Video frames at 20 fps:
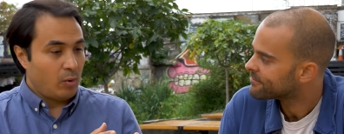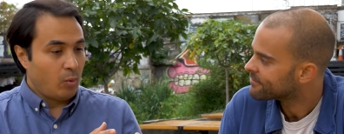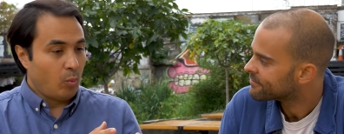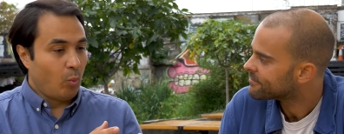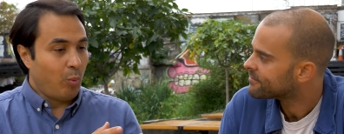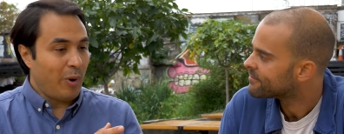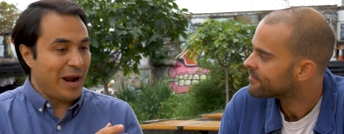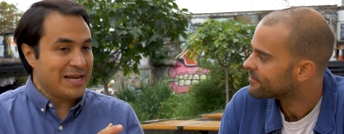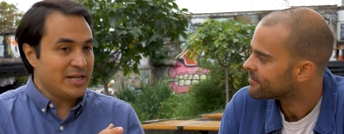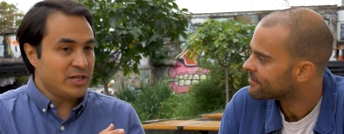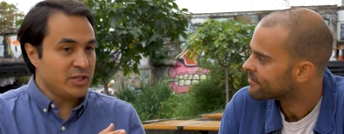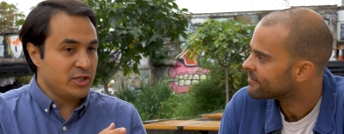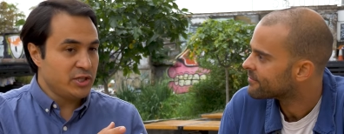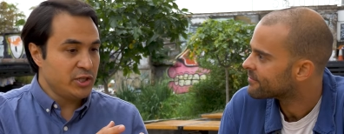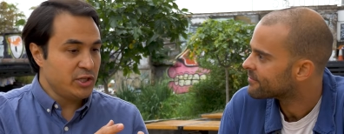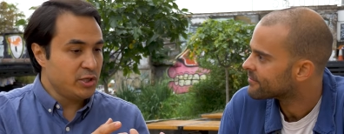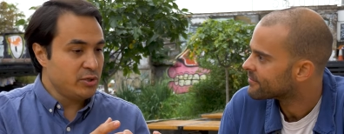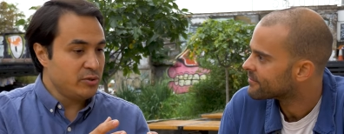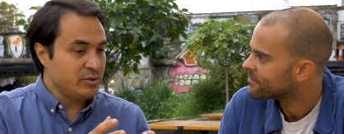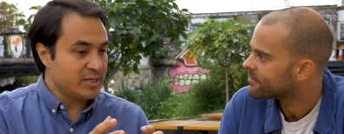Speaker 1: when do
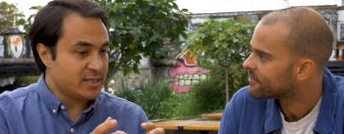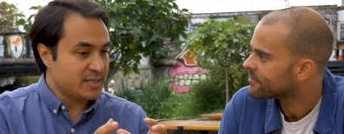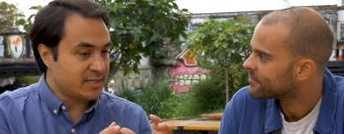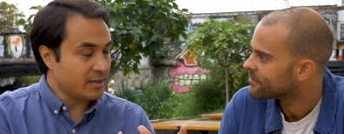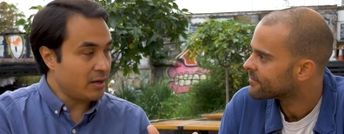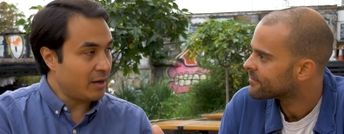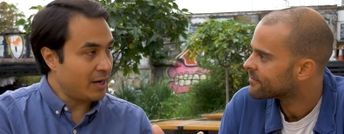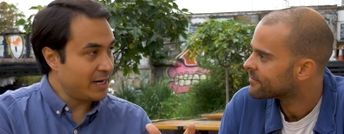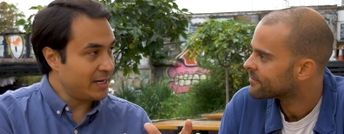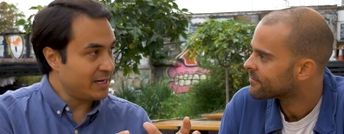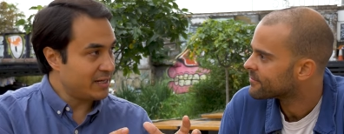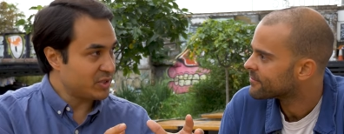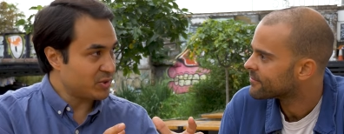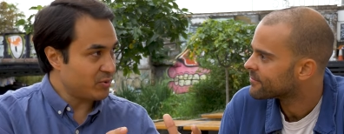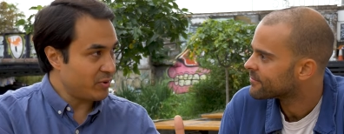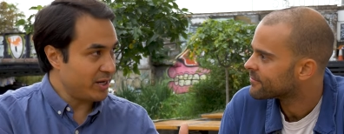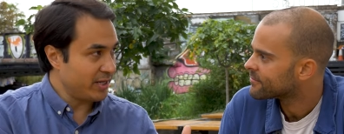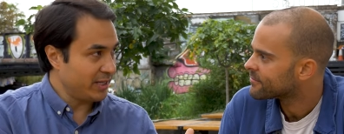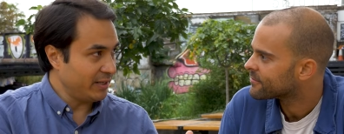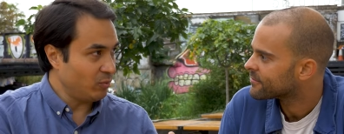you decide it's
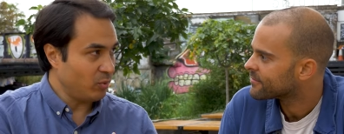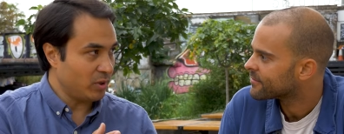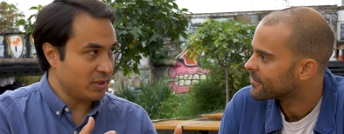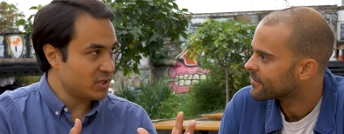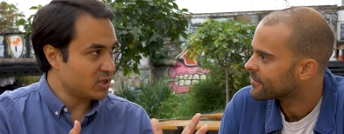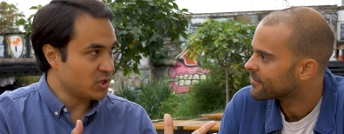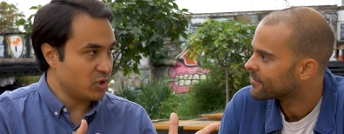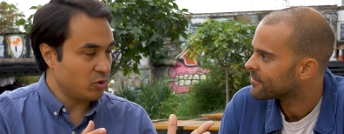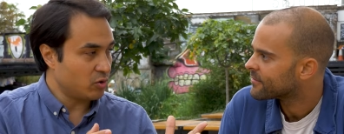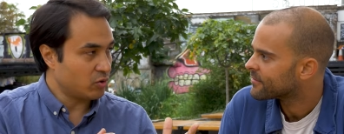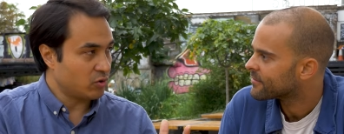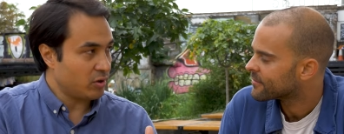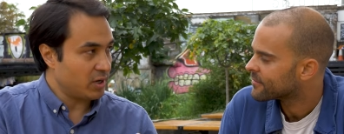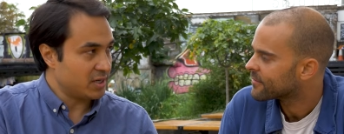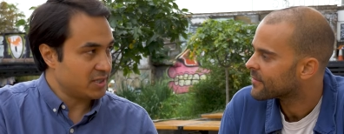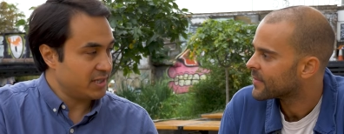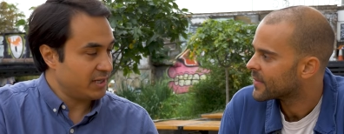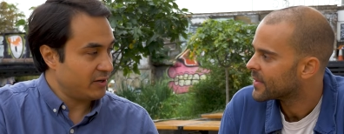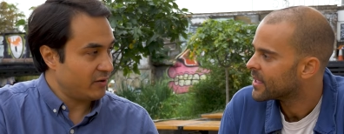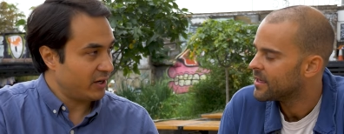ready? What's your
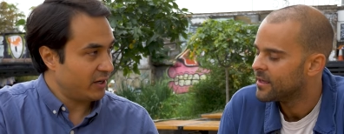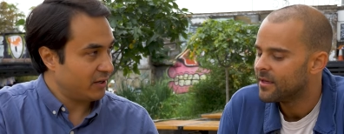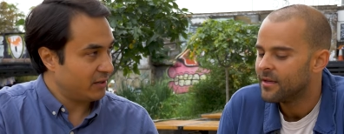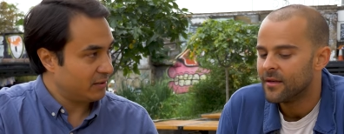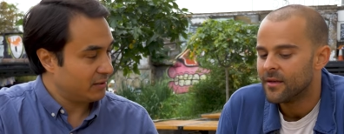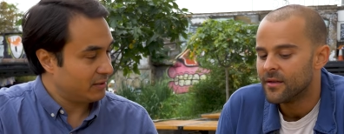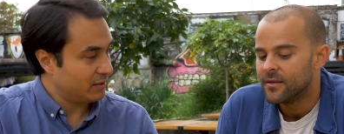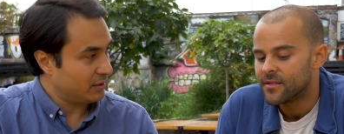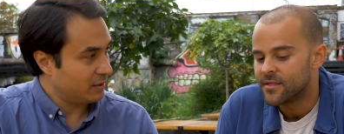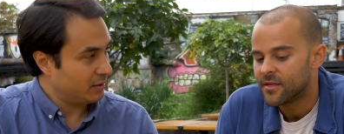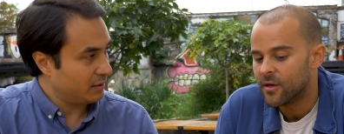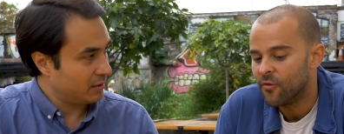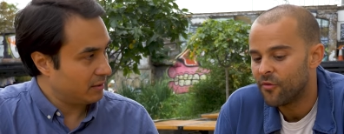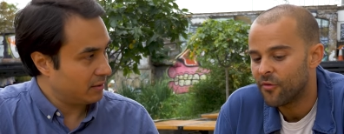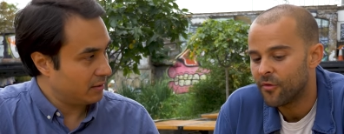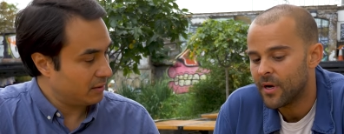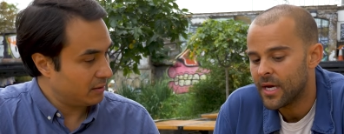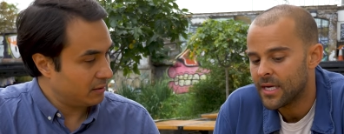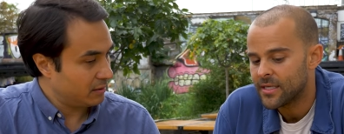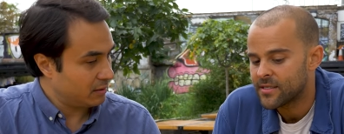criteria?
Speaker 2: So
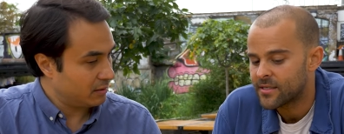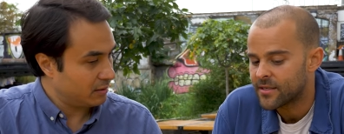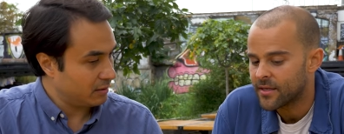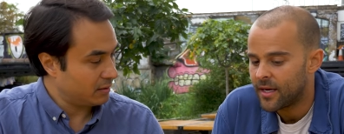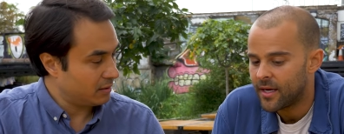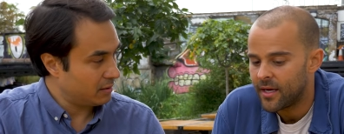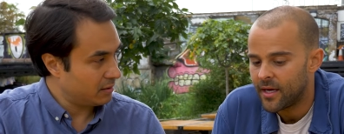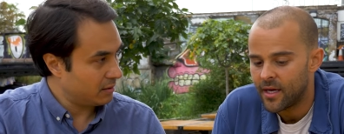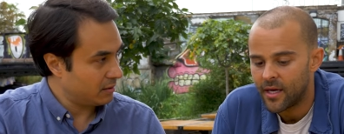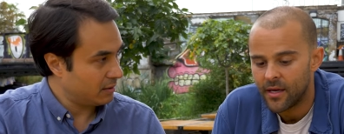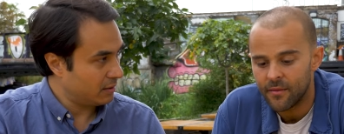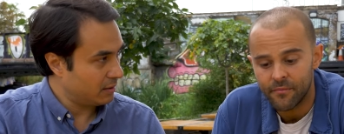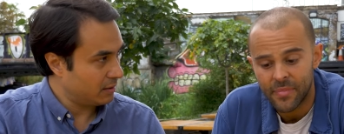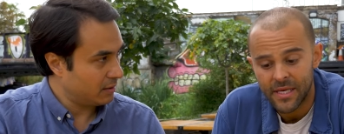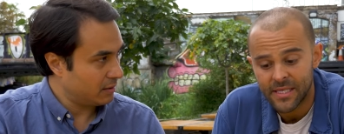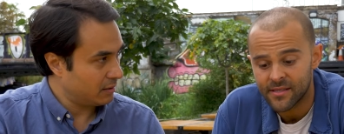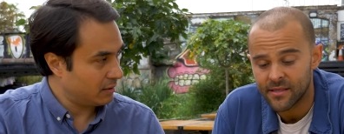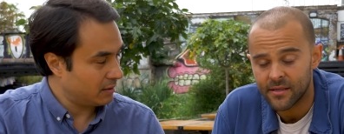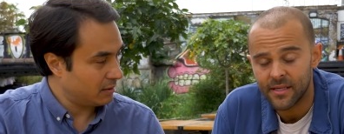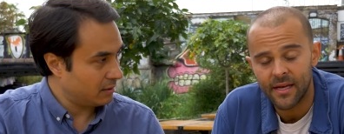for us, uh,
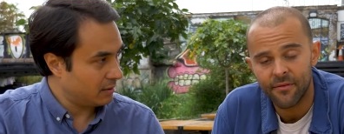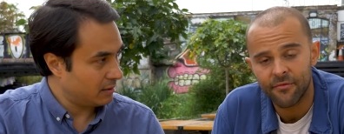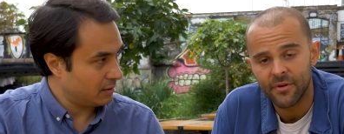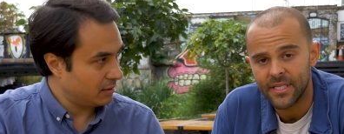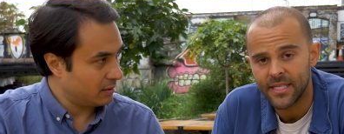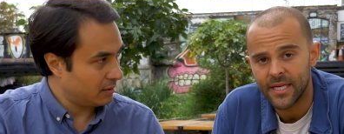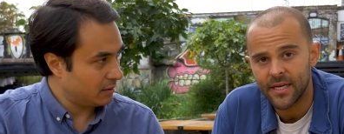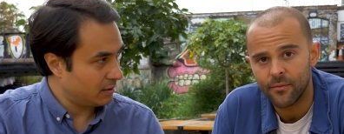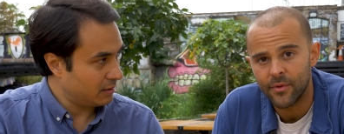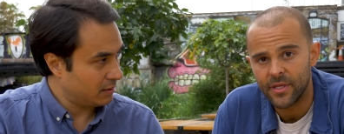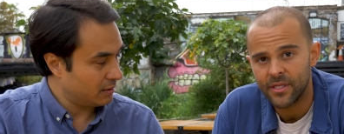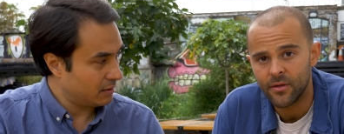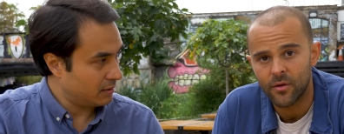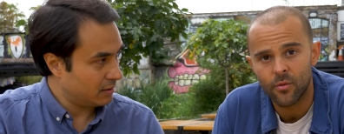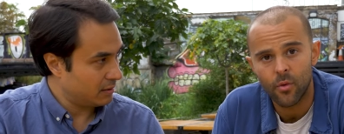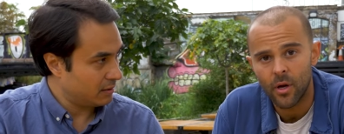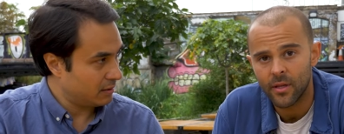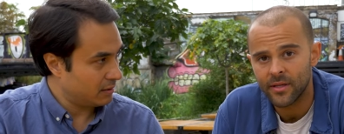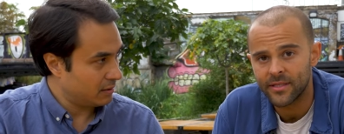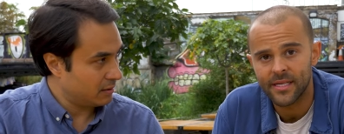basically every day we do
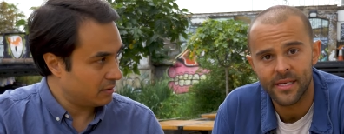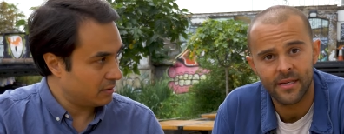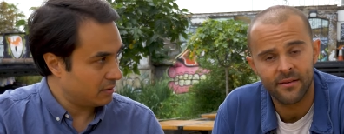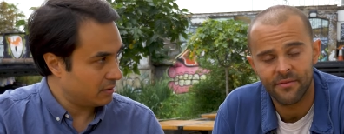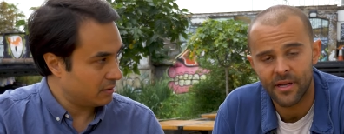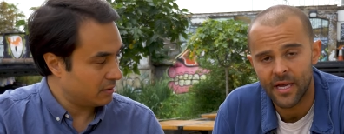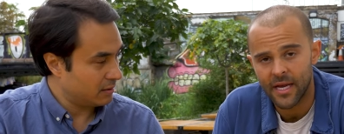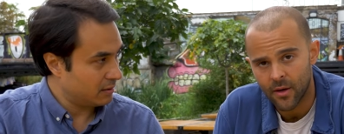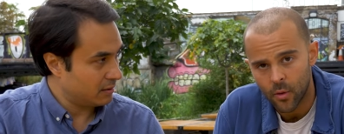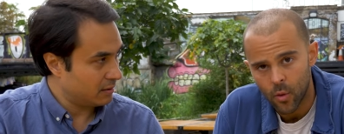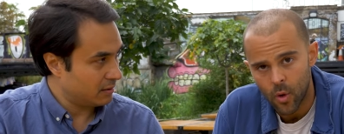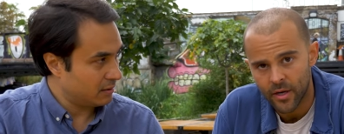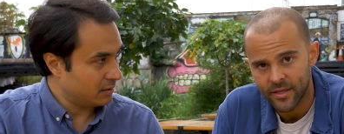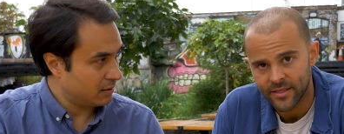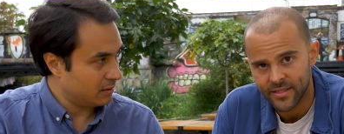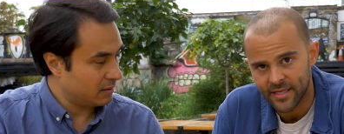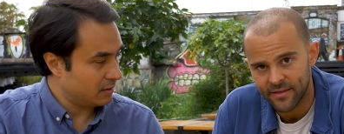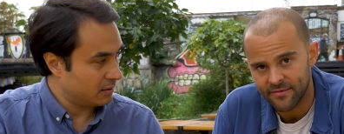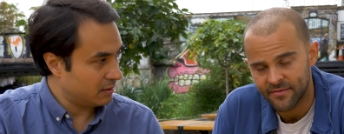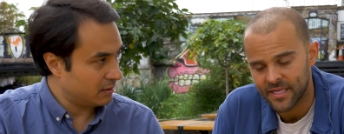qualitative and
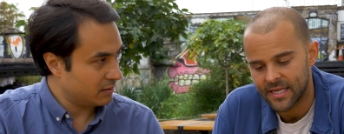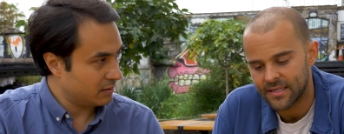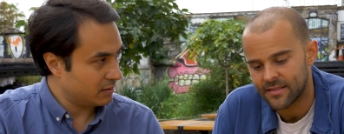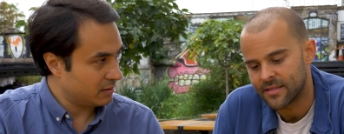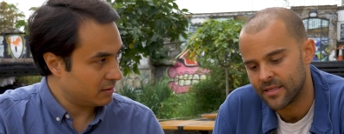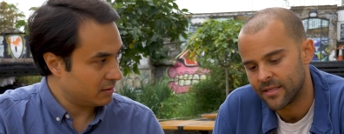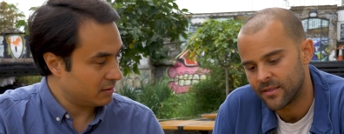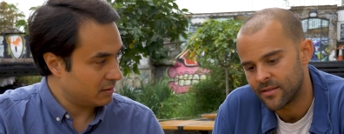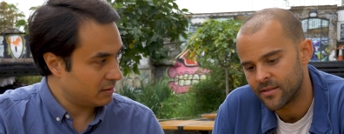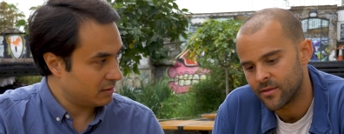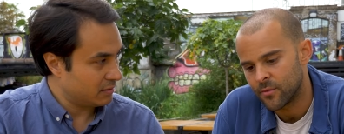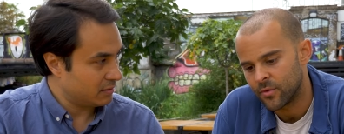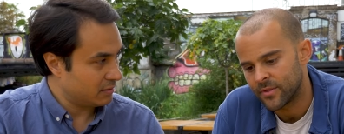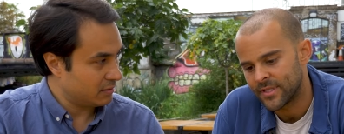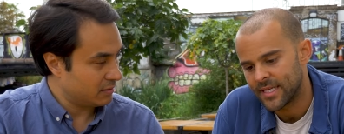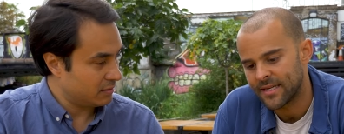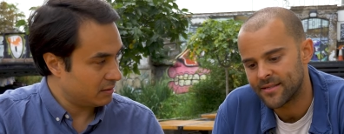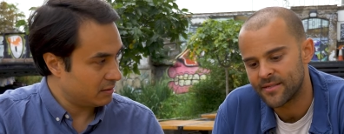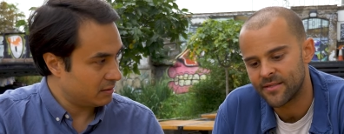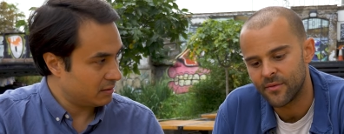quantitative testing. So we'll
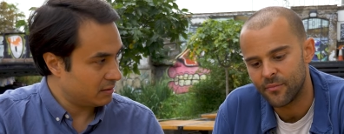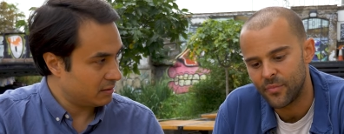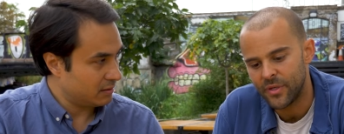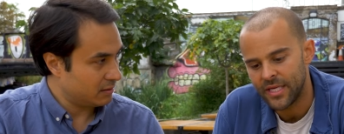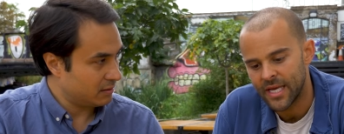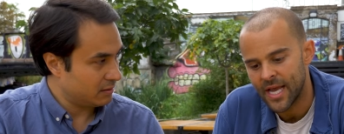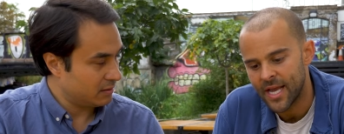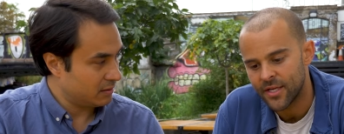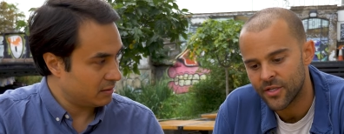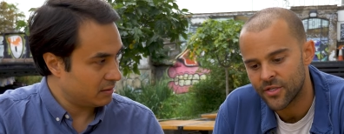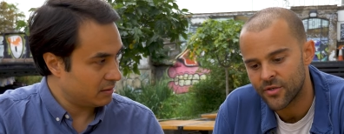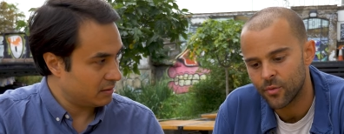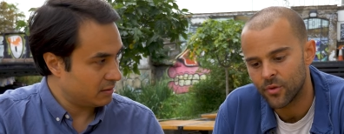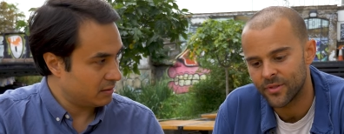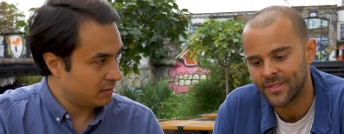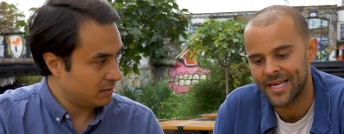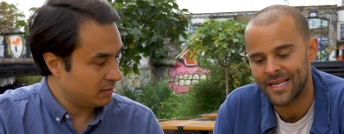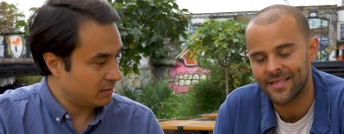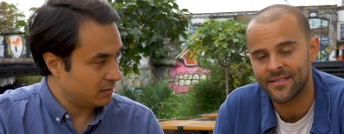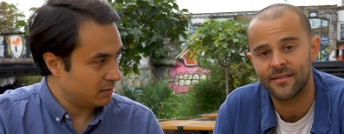test the pH, we'll
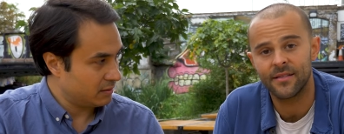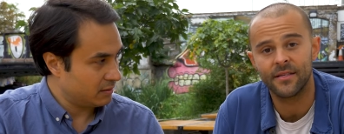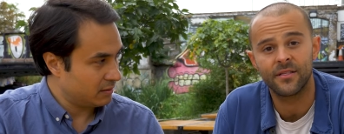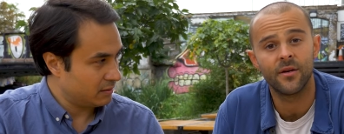test the